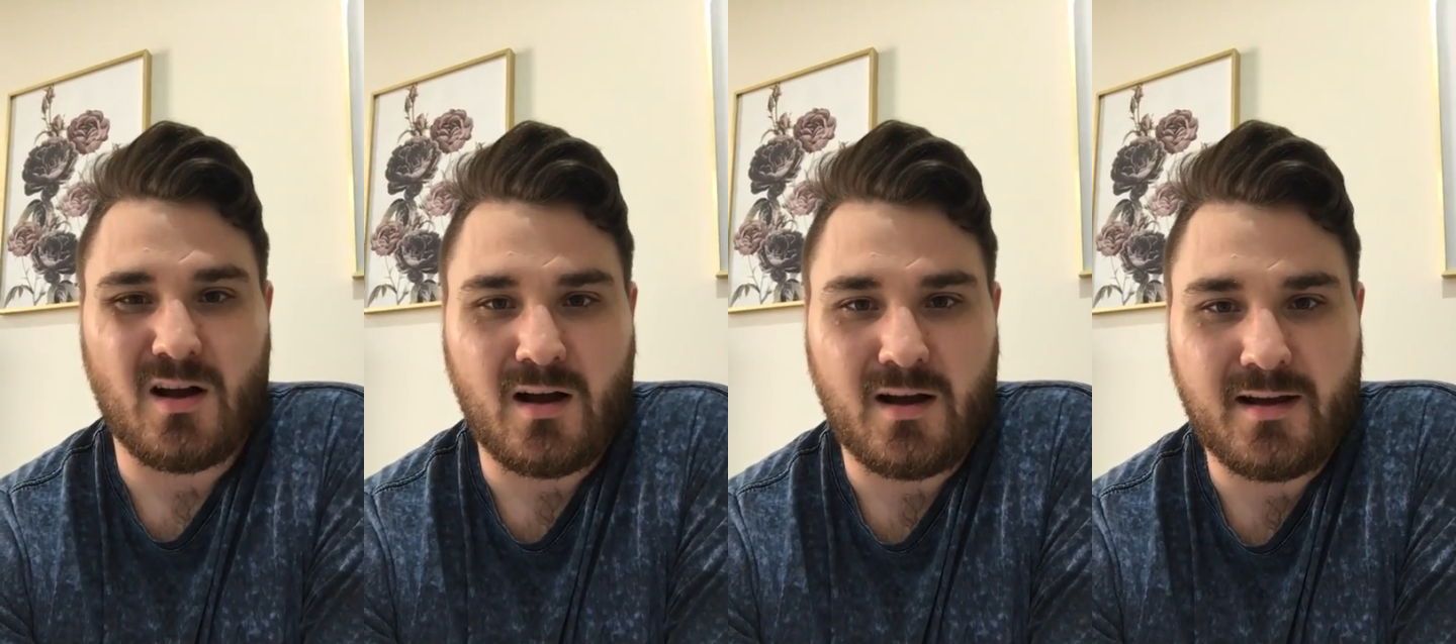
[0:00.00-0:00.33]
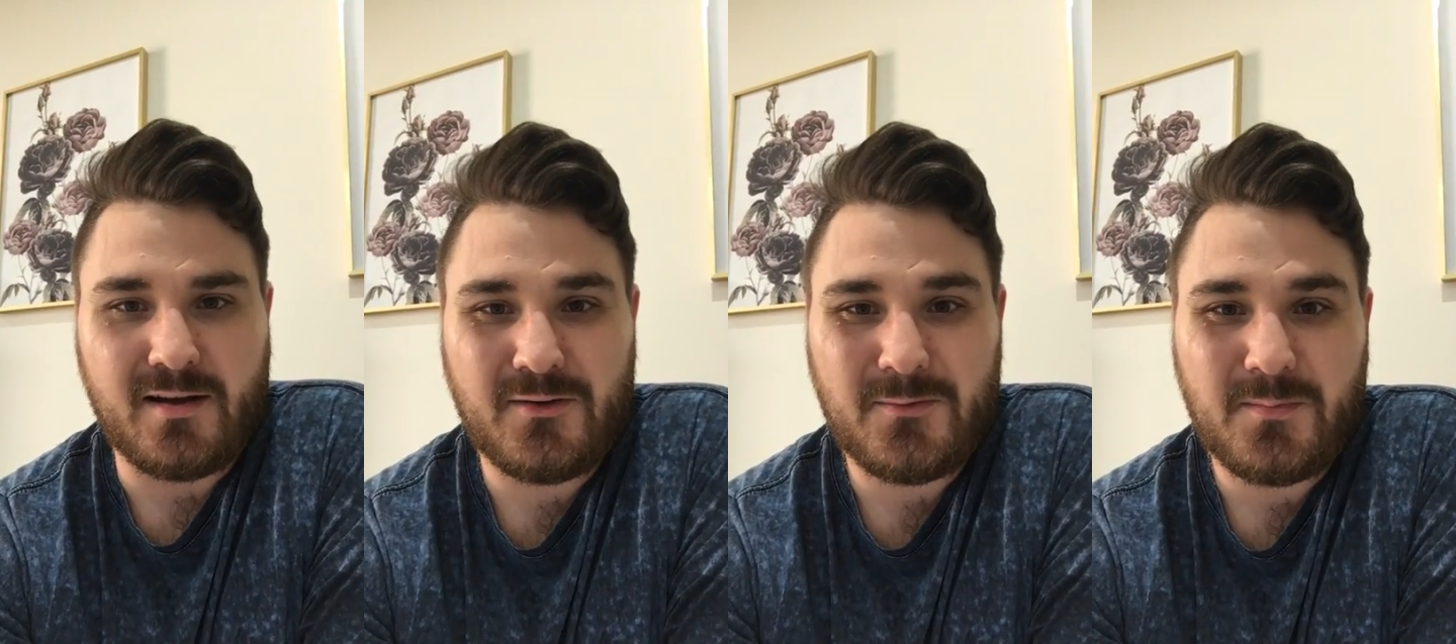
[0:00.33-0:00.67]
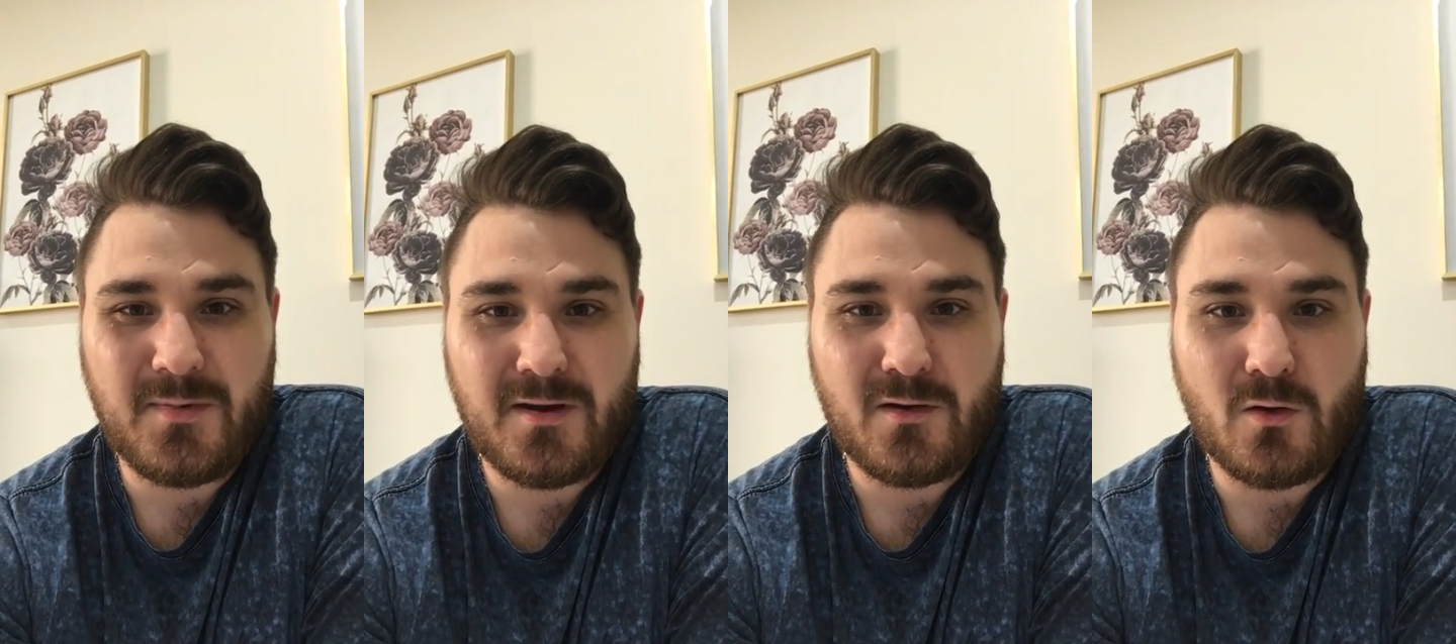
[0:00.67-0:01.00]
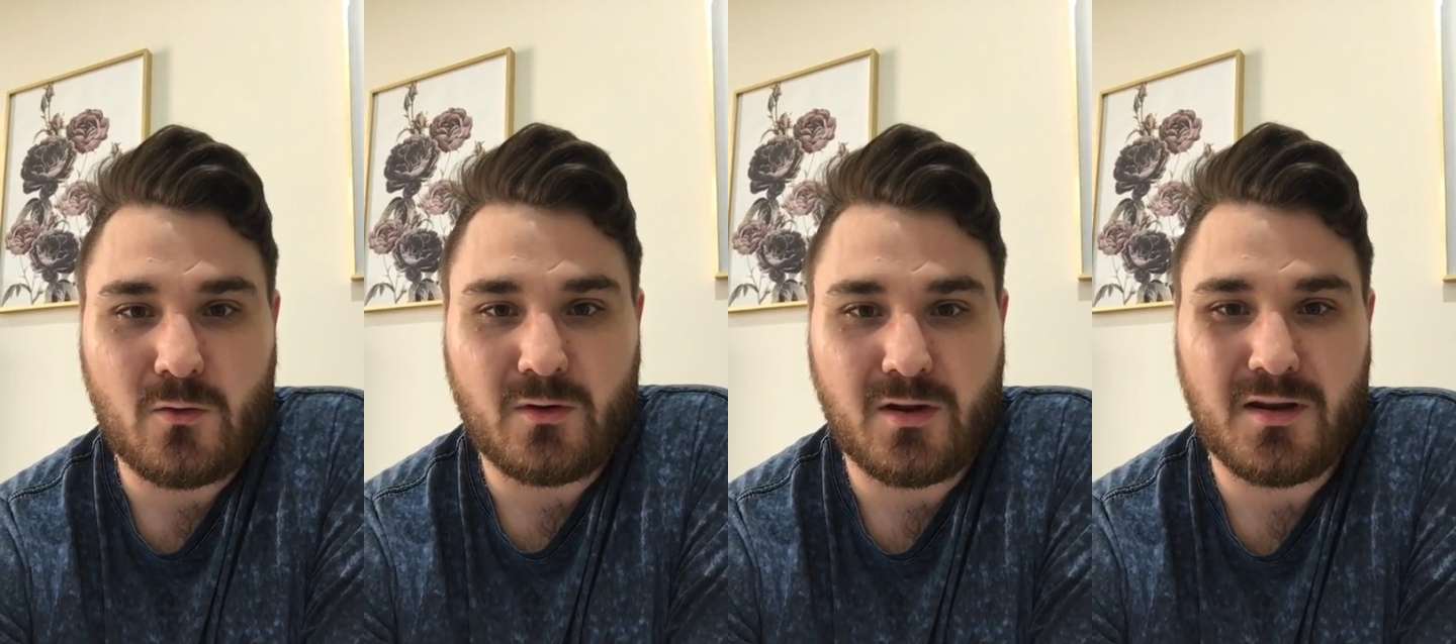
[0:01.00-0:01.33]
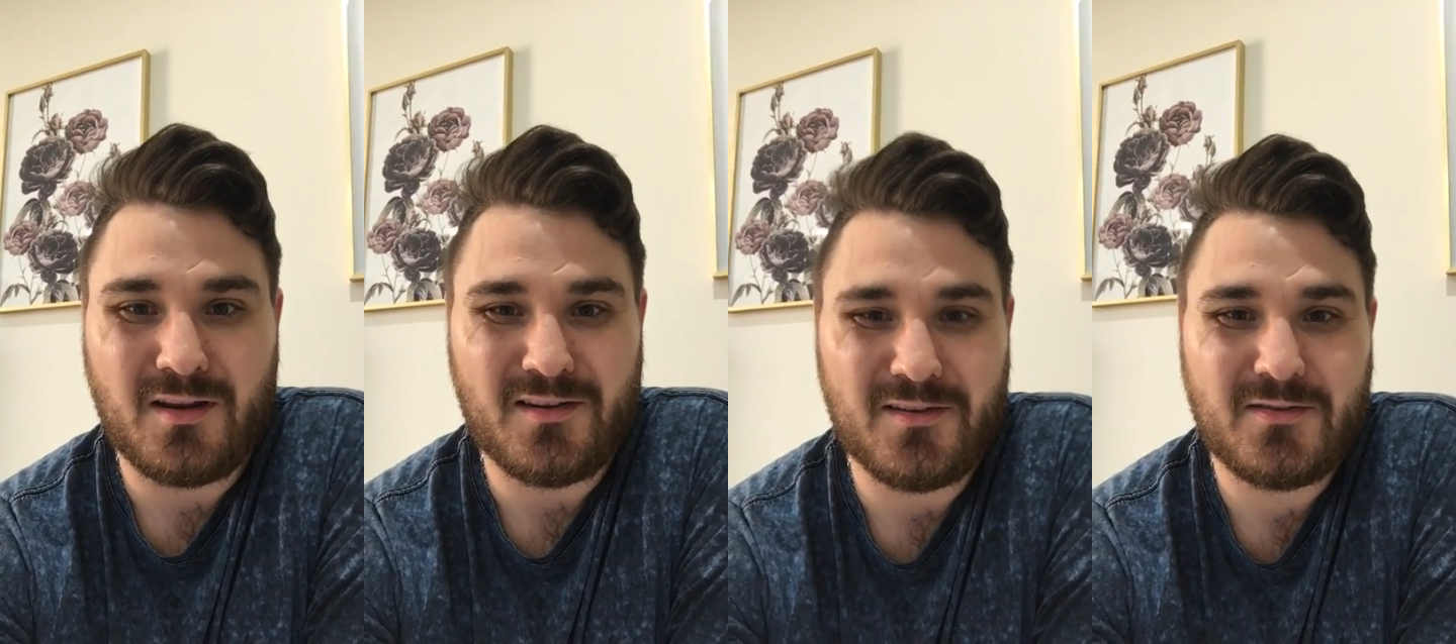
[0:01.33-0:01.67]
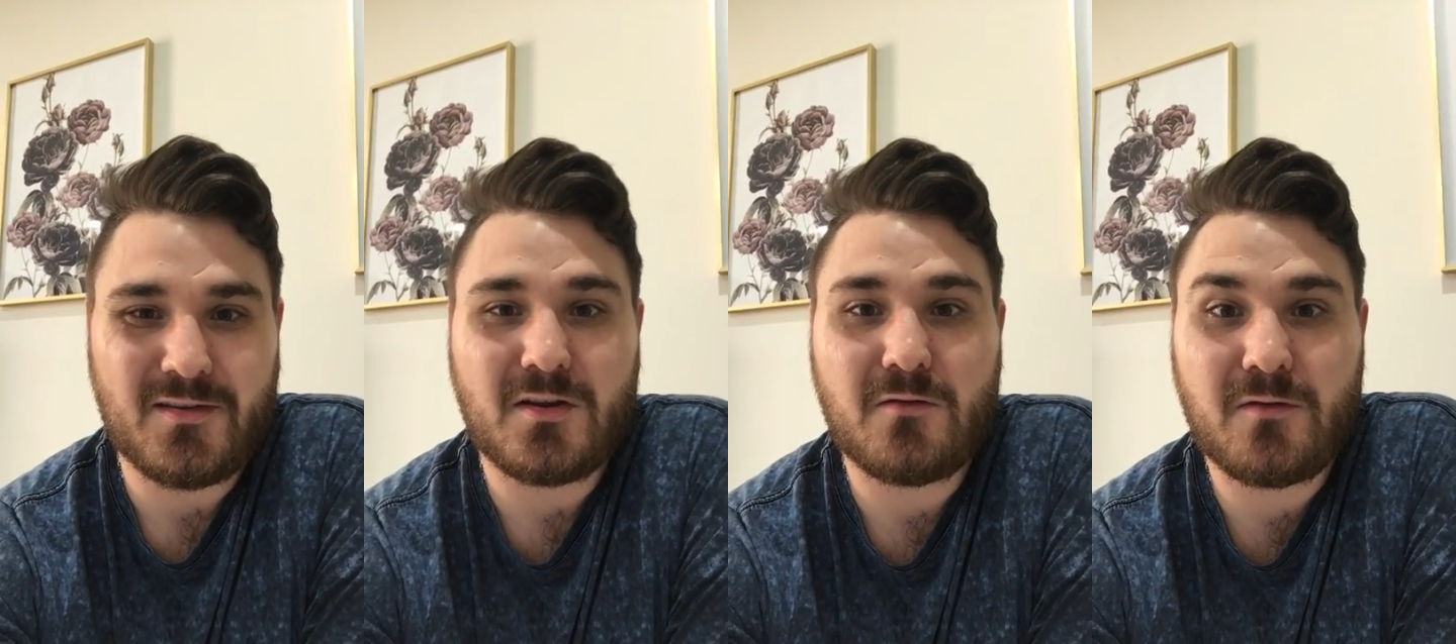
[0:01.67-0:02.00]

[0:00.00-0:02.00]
Hi Hannah, Peter Golding here. Thank you